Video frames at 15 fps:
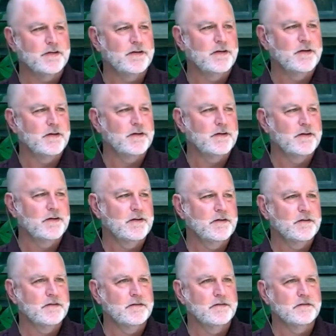
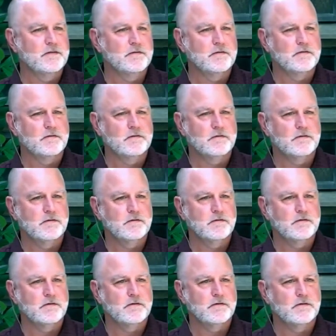
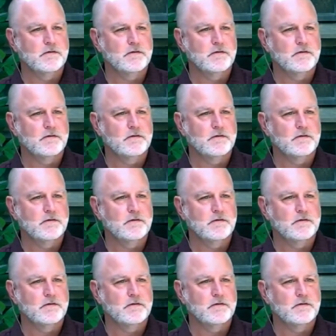Nothing is said.